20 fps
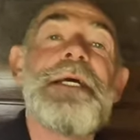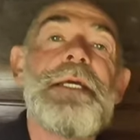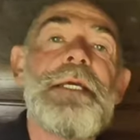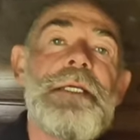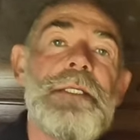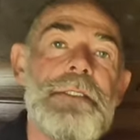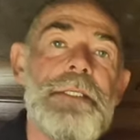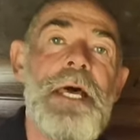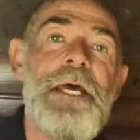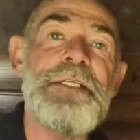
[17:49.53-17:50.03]

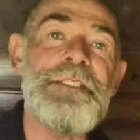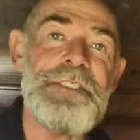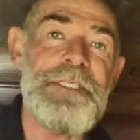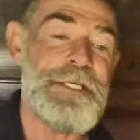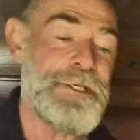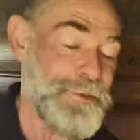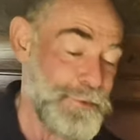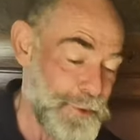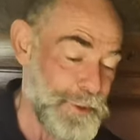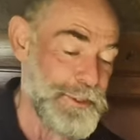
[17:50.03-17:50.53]
In
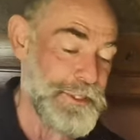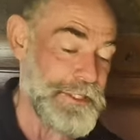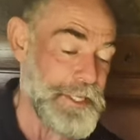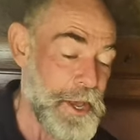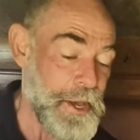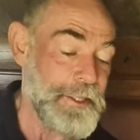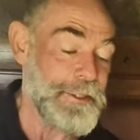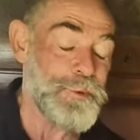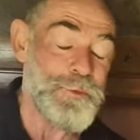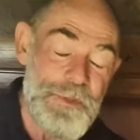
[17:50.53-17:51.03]

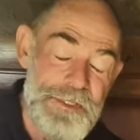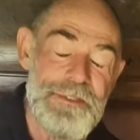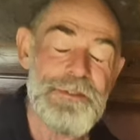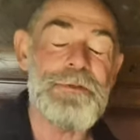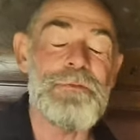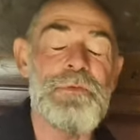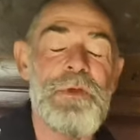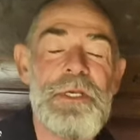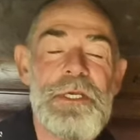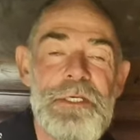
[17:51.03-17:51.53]
1939,
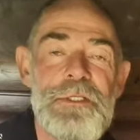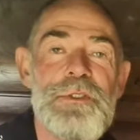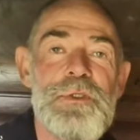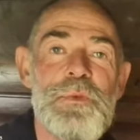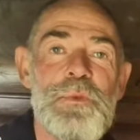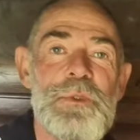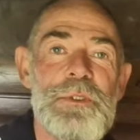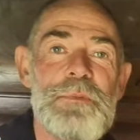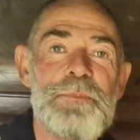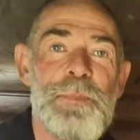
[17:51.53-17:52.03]
Christopher
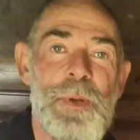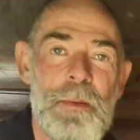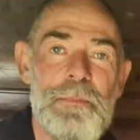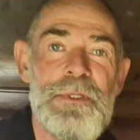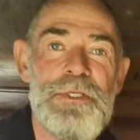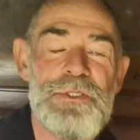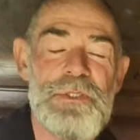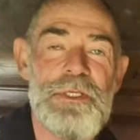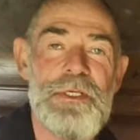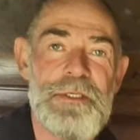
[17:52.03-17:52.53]
Isherwood
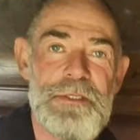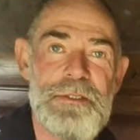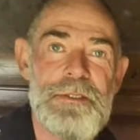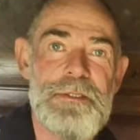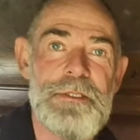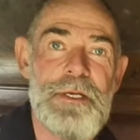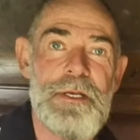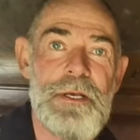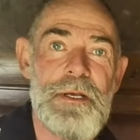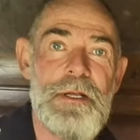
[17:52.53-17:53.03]
published
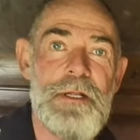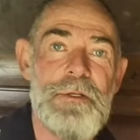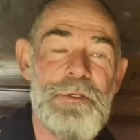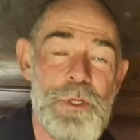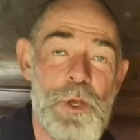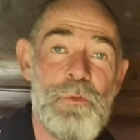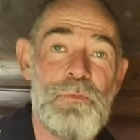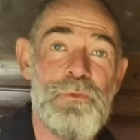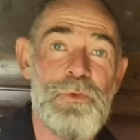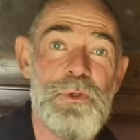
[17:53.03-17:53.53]
his
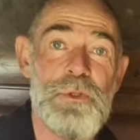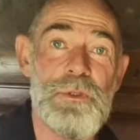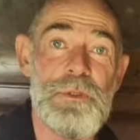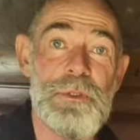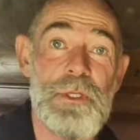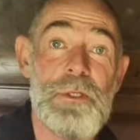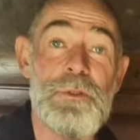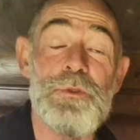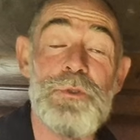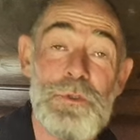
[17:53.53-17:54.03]

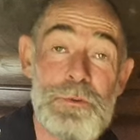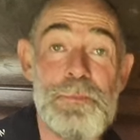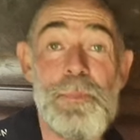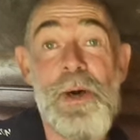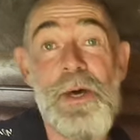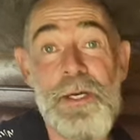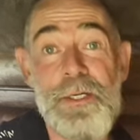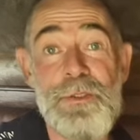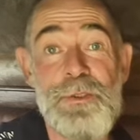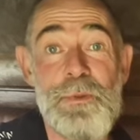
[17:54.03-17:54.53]
novel
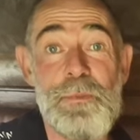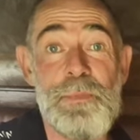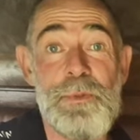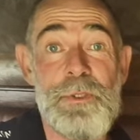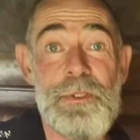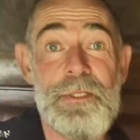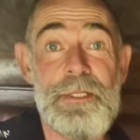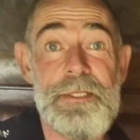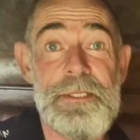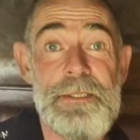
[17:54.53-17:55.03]
Goodbye to
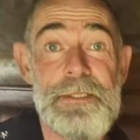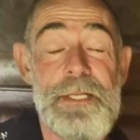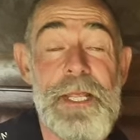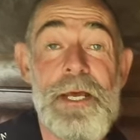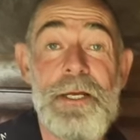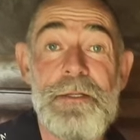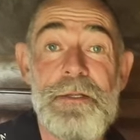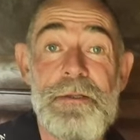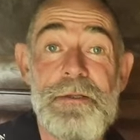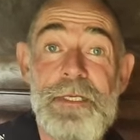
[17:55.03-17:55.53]
Berlin.
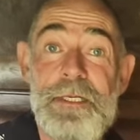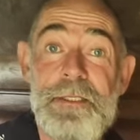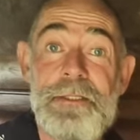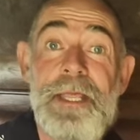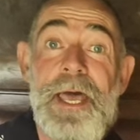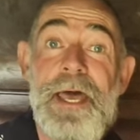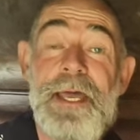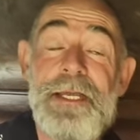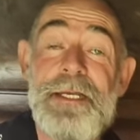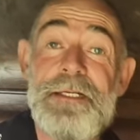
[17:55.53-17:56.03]
I think
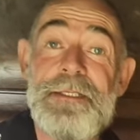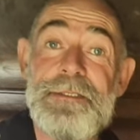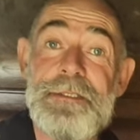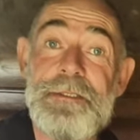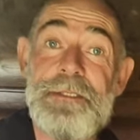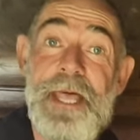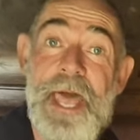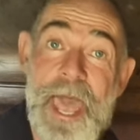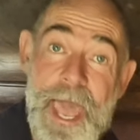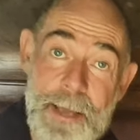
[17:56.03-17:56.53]
that is
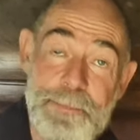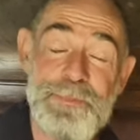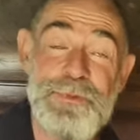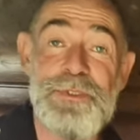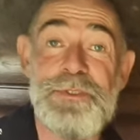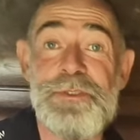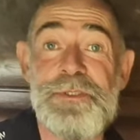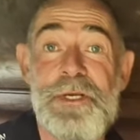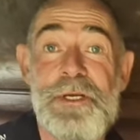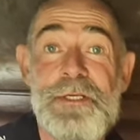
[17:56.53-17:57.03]
an
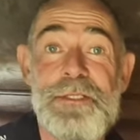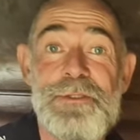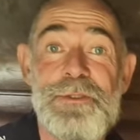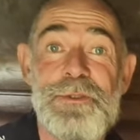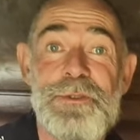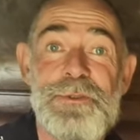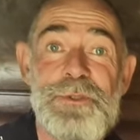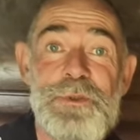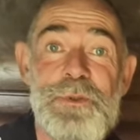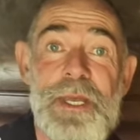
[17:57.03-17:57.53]
apt
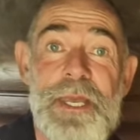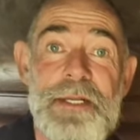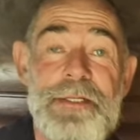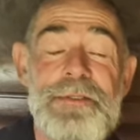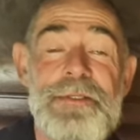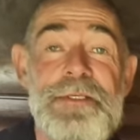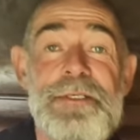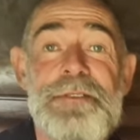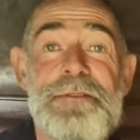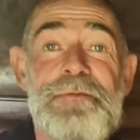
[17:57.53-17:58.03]
title to
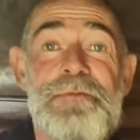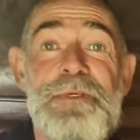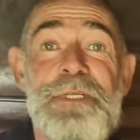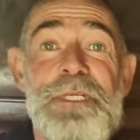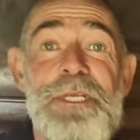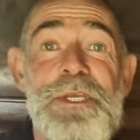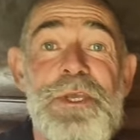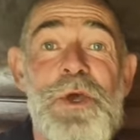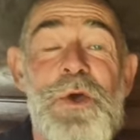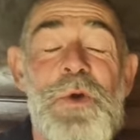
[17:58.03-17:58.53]
end this
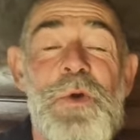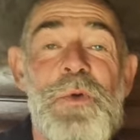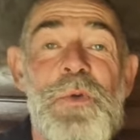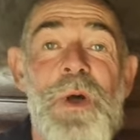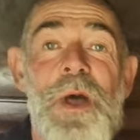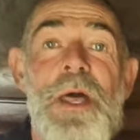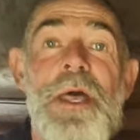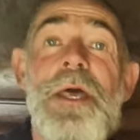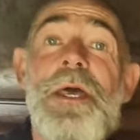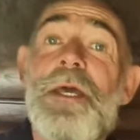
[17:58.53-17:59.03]
video.
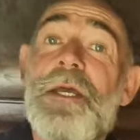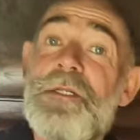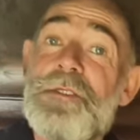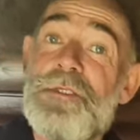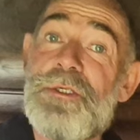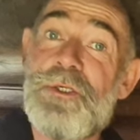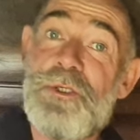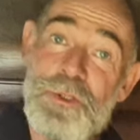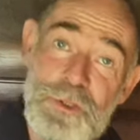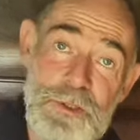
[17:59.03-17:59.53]

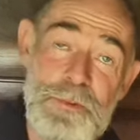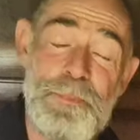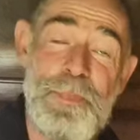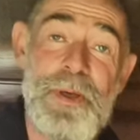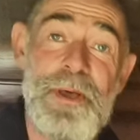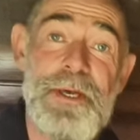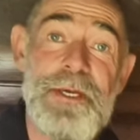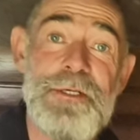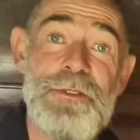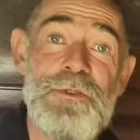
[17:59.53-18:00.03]
It's
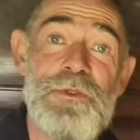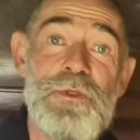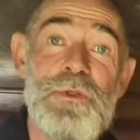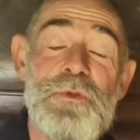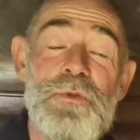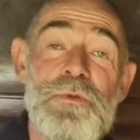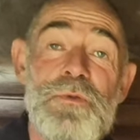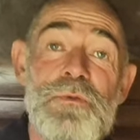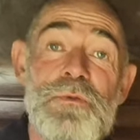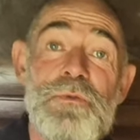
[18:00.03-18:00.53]
Goodbye
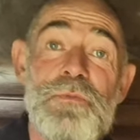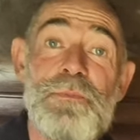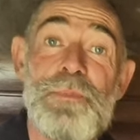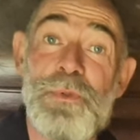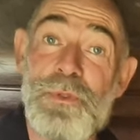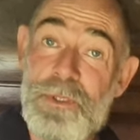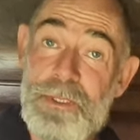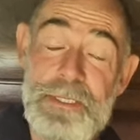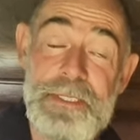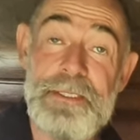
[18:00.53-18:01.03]
to
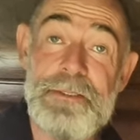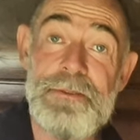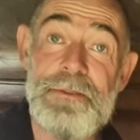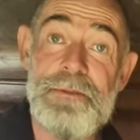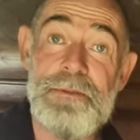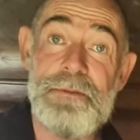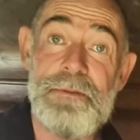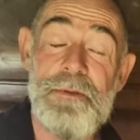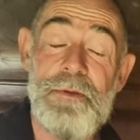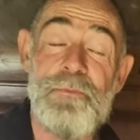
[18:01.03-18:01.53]

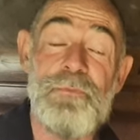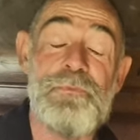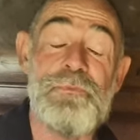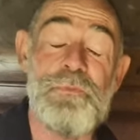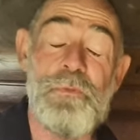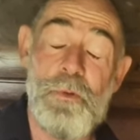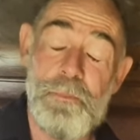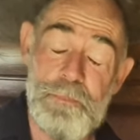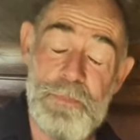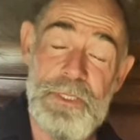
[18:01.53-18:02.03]
Berlin
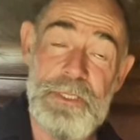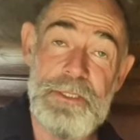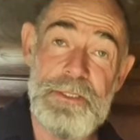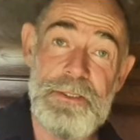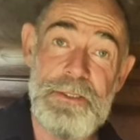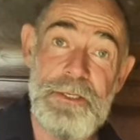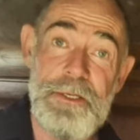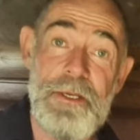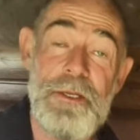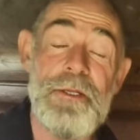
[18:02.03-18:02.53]
from
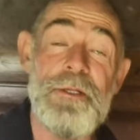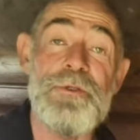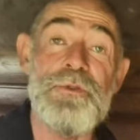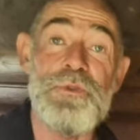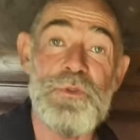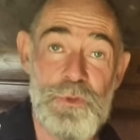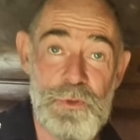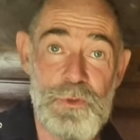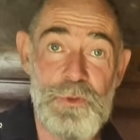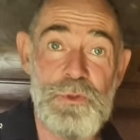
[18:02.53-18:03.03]
me
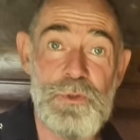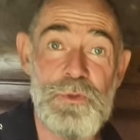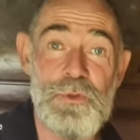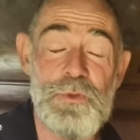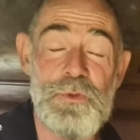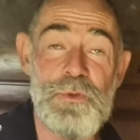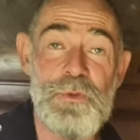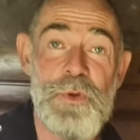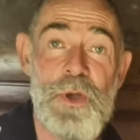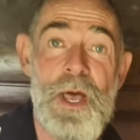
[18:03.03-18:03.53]
to
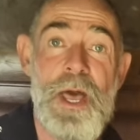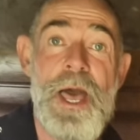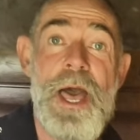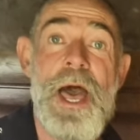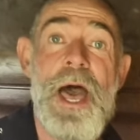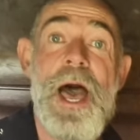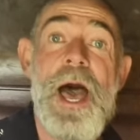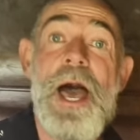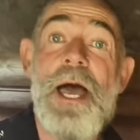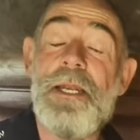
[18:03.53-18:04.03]
you,
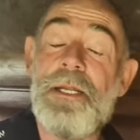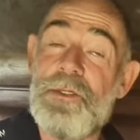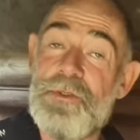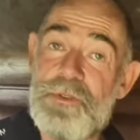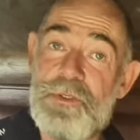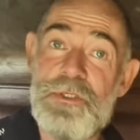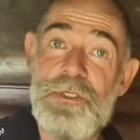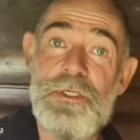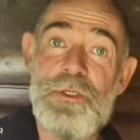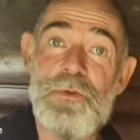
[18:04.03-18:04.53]
and I'll
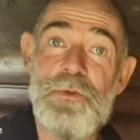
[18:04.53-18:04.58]
see